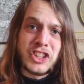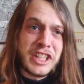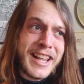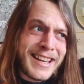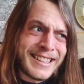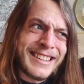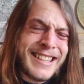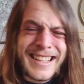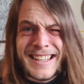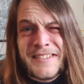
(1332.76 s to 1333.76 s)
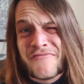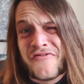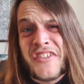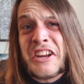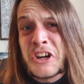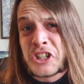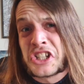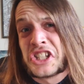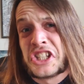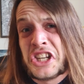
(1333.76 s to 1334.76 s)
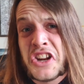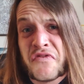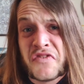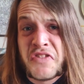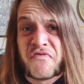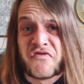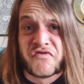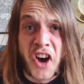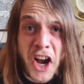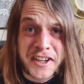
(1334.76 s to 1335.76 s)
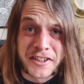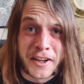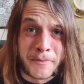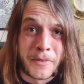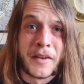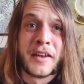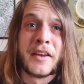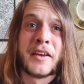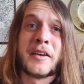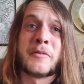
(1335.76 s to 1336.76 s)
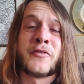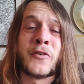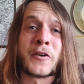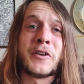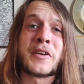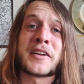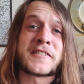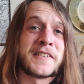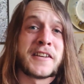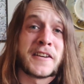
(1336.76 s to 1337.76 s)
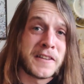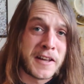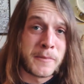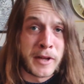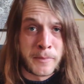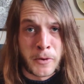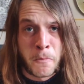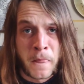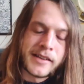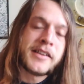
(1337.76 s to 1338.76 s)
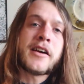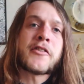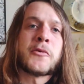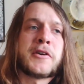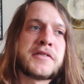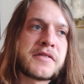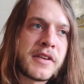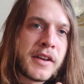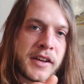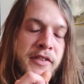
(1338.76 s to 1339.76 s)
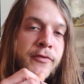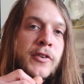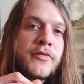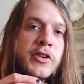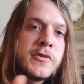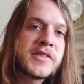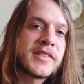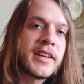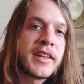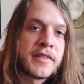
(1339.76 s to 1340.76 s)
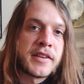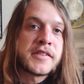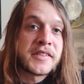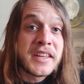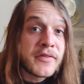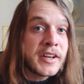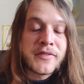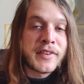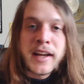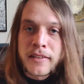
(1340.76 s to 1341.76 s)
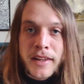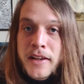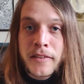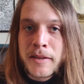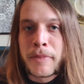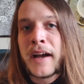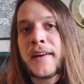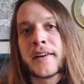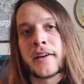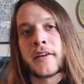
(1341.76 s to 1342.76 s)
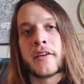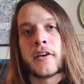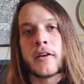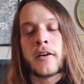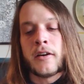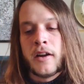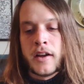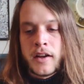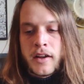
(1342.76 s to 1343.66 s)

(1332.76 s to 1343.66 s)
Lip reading: lint-licking, finger-sniffing, fucked up before you get to the end of that paper. In other words, if reviews like this, even if not legally binding, are